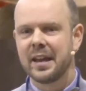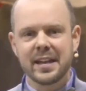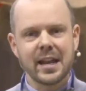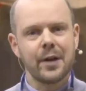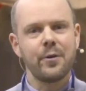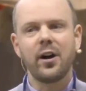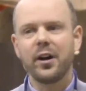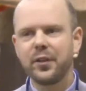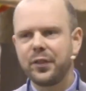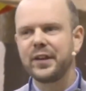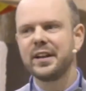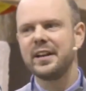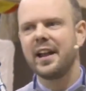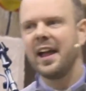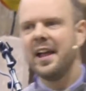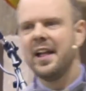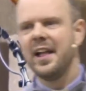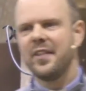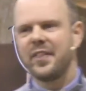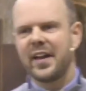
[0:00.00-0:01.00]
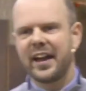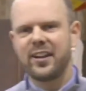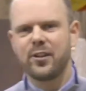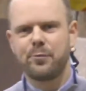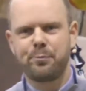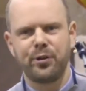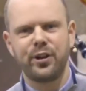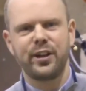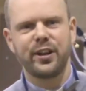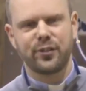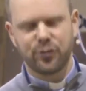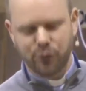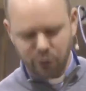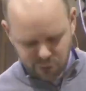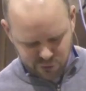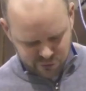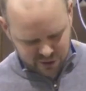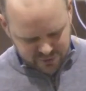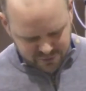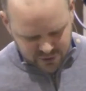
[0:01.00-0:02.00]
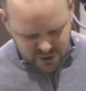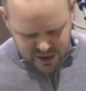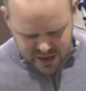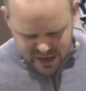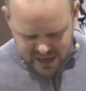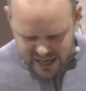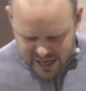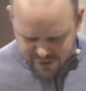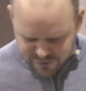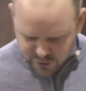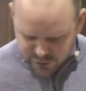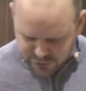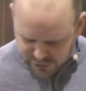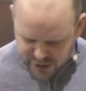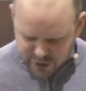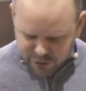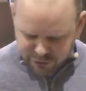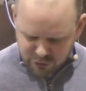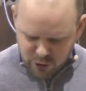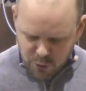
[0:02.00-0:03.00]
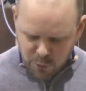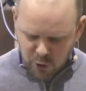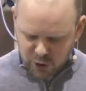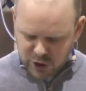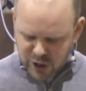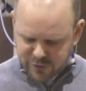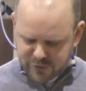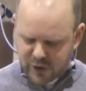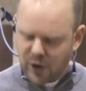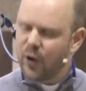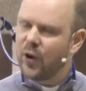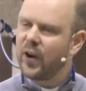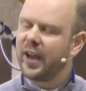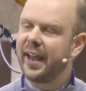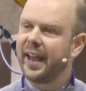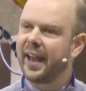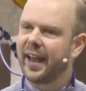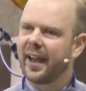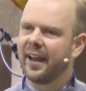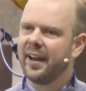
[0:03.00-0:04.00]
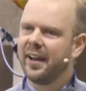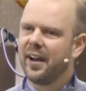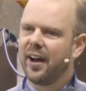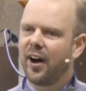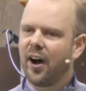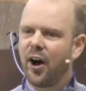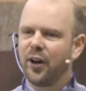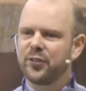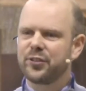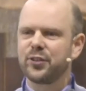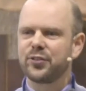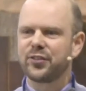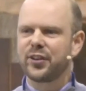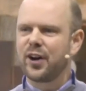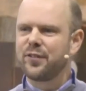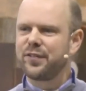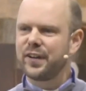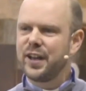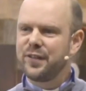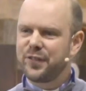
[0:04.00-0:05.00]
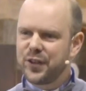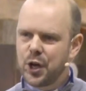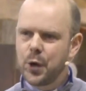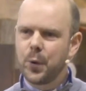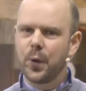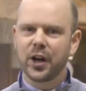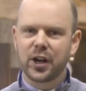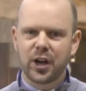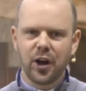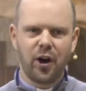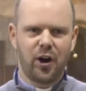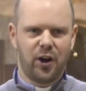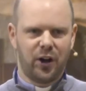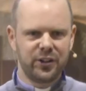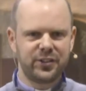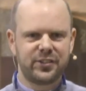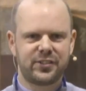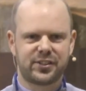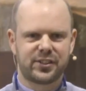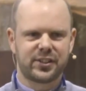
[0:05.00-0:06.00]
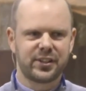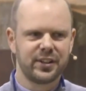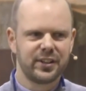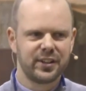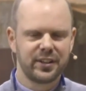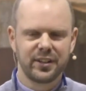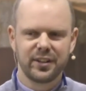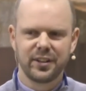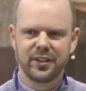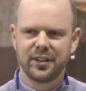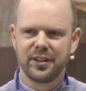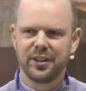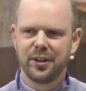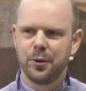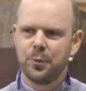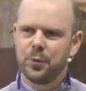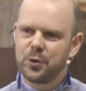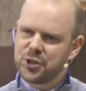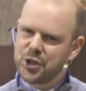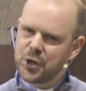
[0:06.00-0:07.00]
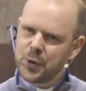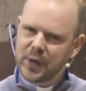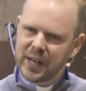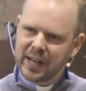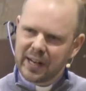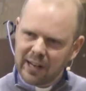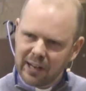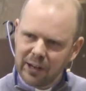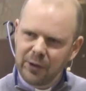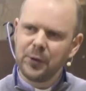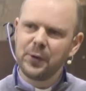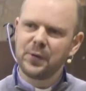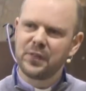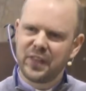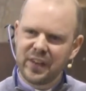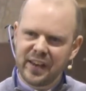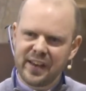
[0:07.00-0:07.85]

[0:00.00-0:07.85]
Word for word: Now, I think that, that is pretty extraordinary. If you, if you think through what you've got here, ask yourself if you were God, would you include